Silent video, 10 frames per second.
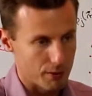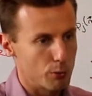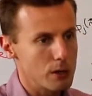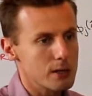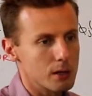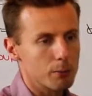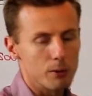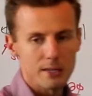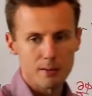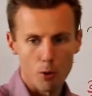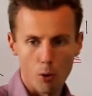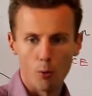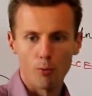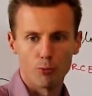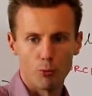a reasonably
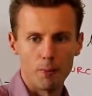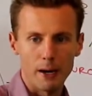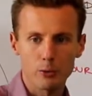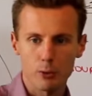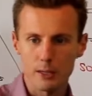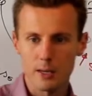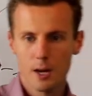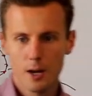small full matrix.